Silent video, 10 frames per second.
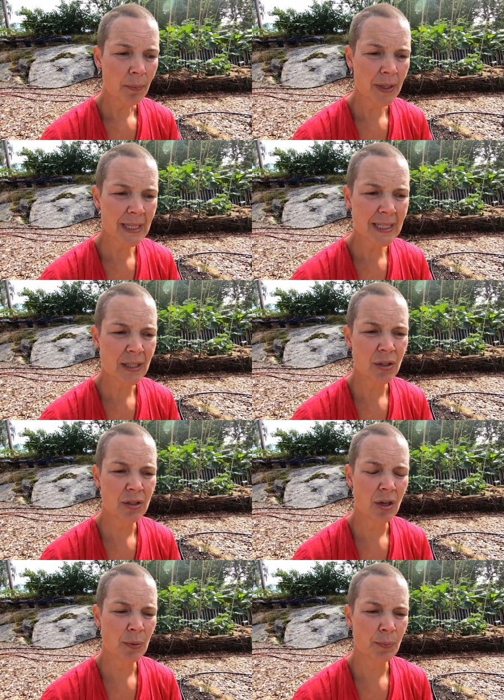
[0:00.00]
But this
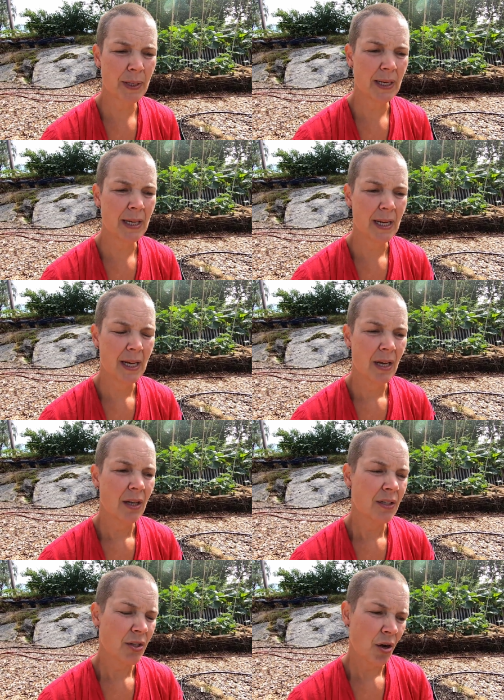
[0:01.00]
could not be
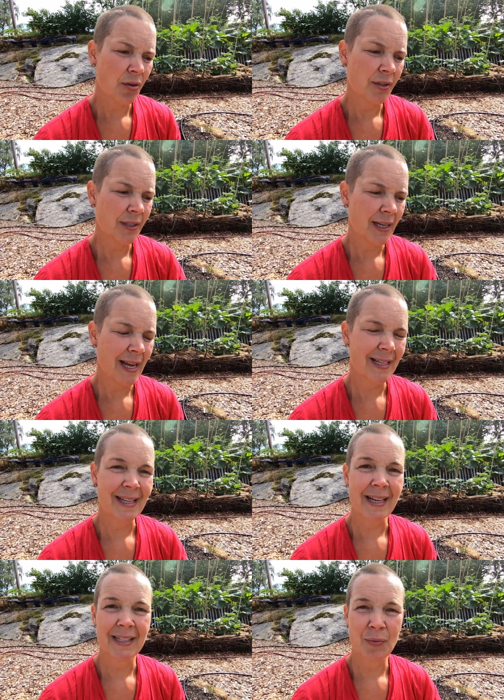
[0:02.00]
done
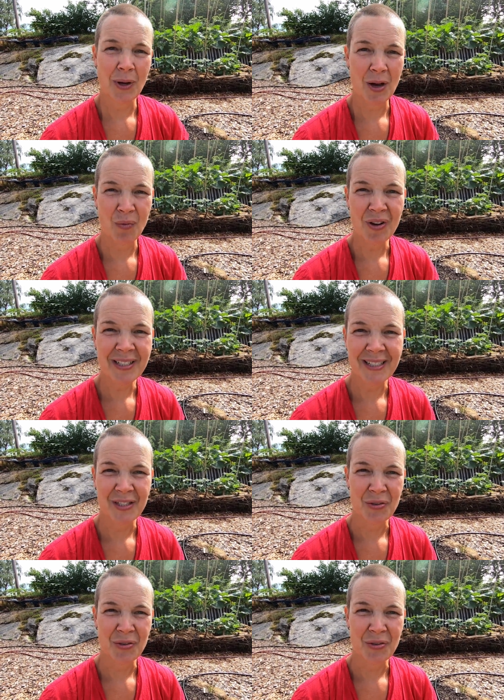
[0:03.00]
exactly when I wanted